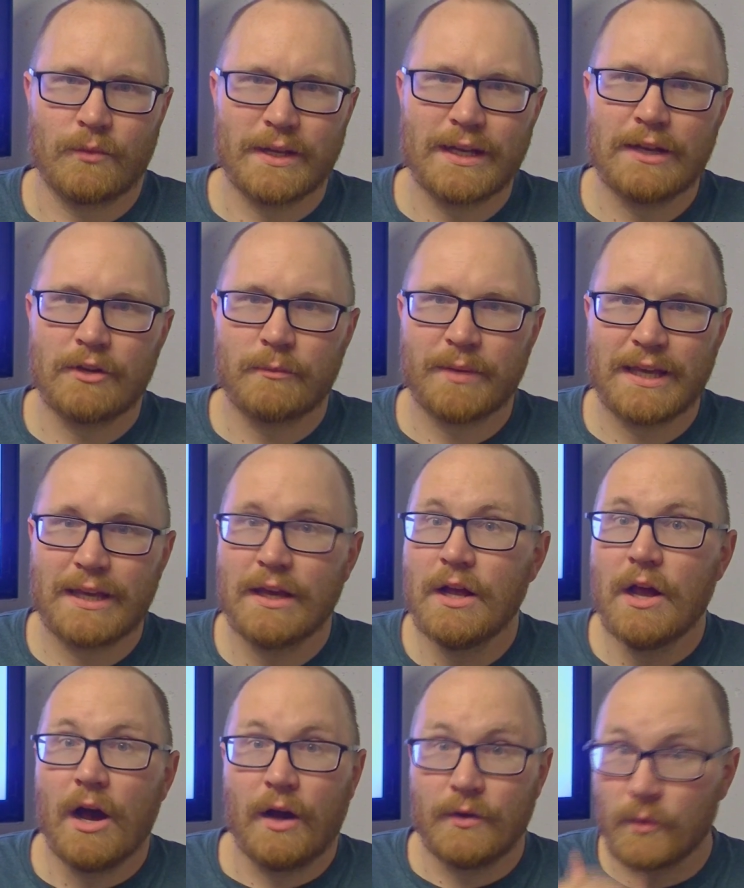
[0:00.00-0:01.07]
We need to be
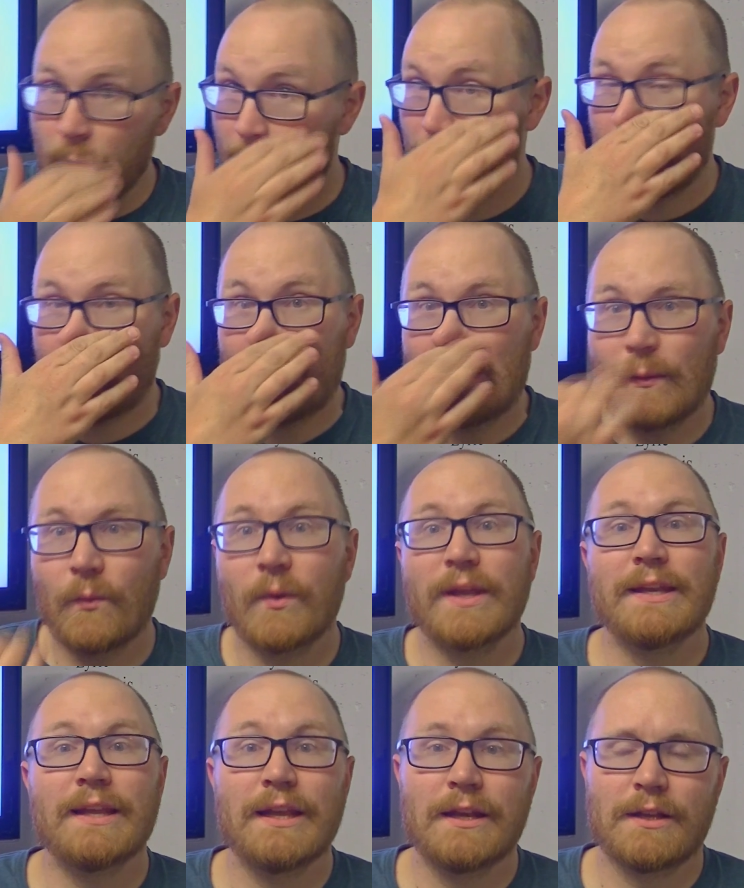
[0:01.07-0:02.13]
anointed. We
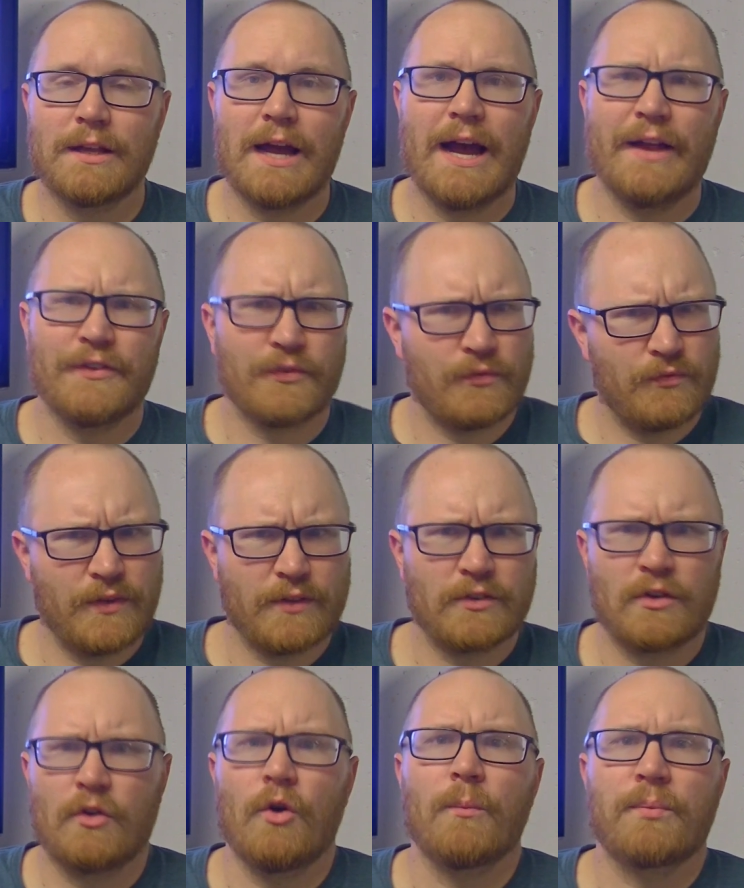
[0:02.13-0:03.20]
need God's
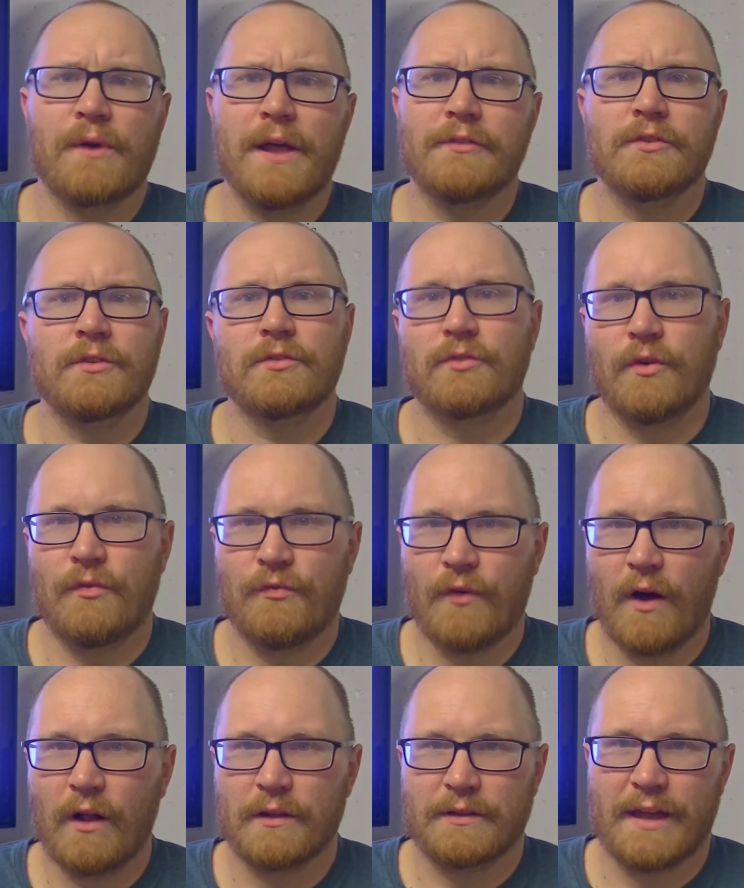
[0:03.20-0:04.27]
physical presence to
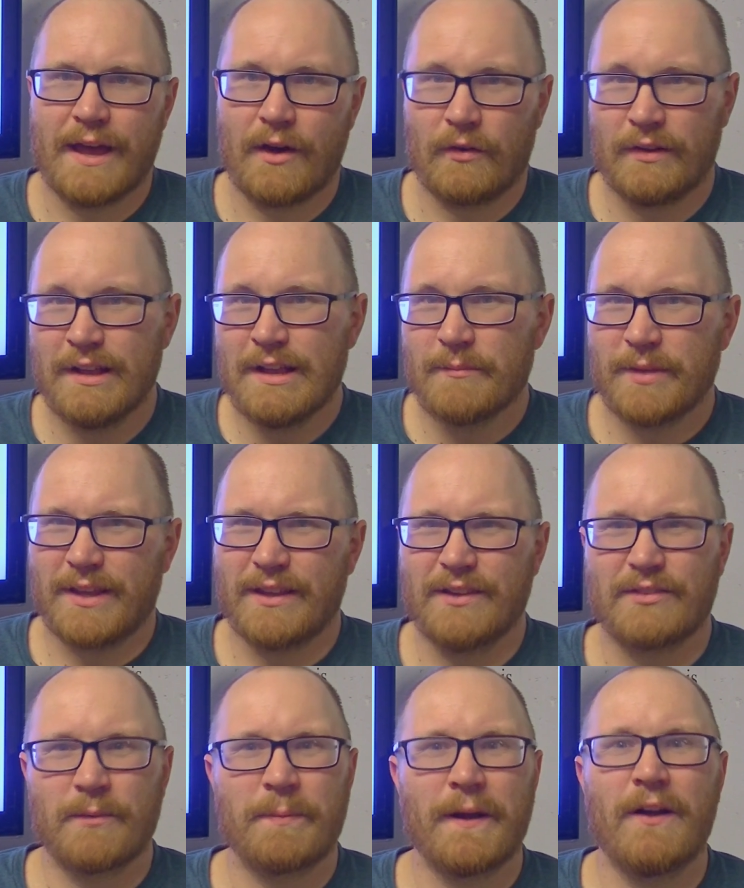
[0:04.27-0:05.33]
fall down,
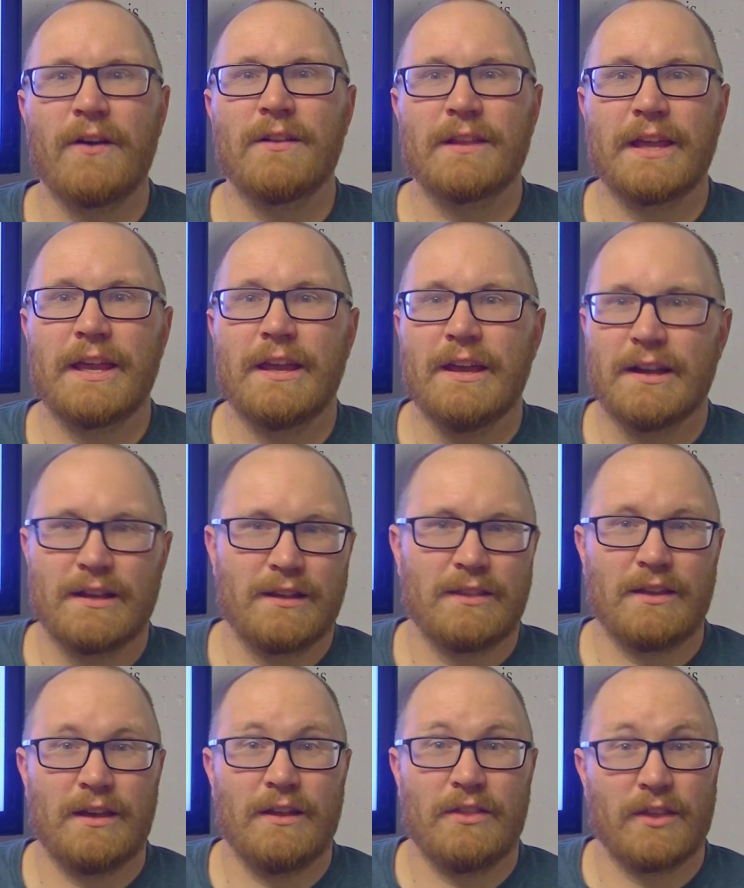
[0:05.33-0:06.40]
because apparently
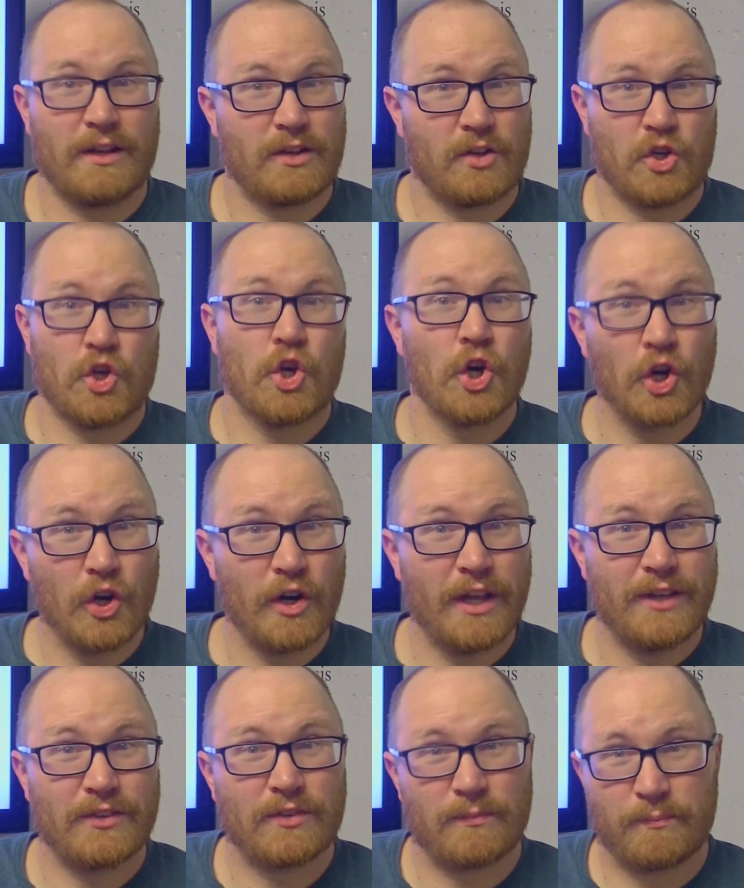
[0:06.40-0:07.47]
the
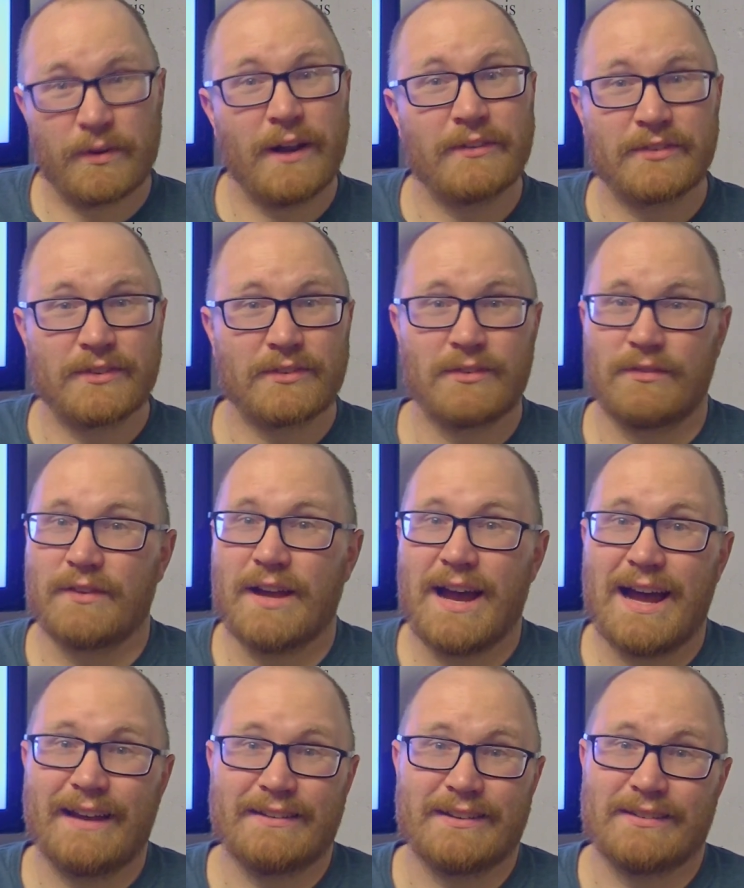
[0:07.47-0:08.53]
current presence of
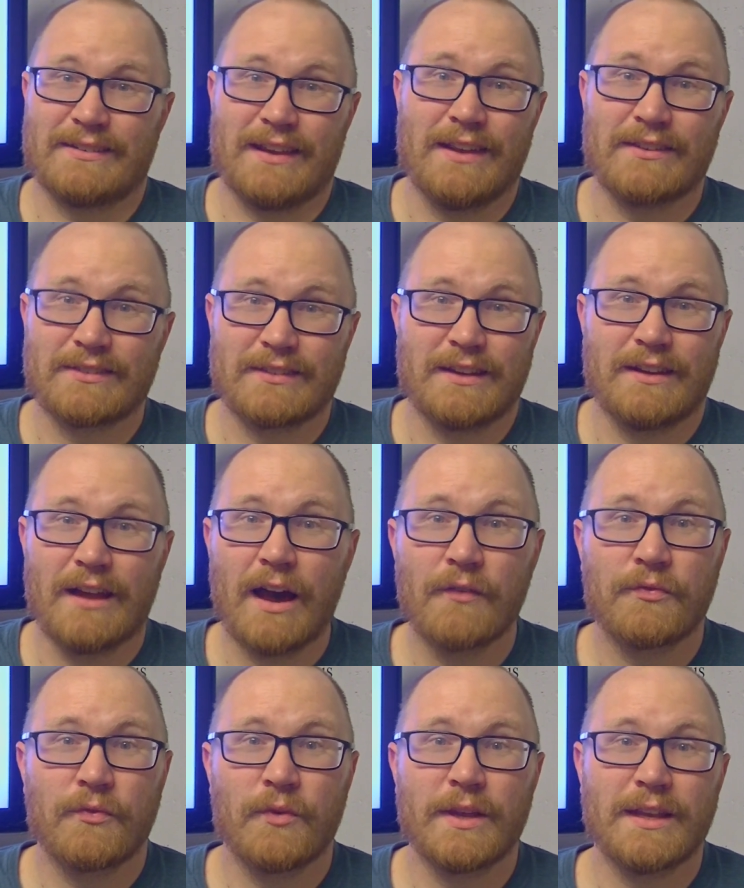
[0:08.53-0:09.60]
God just isn't
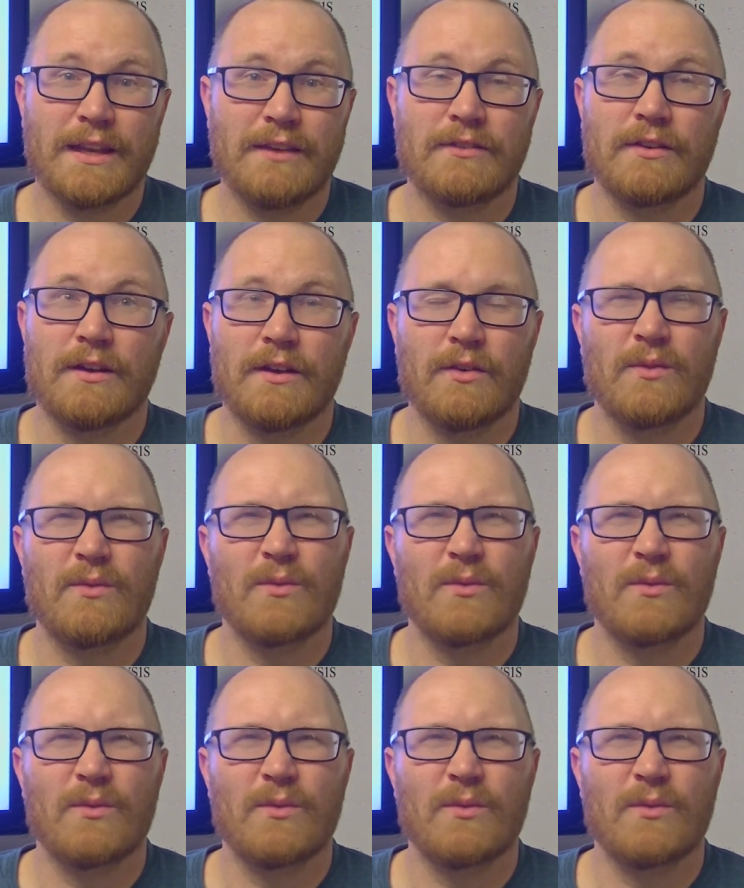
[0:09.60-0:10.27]
enough. We need to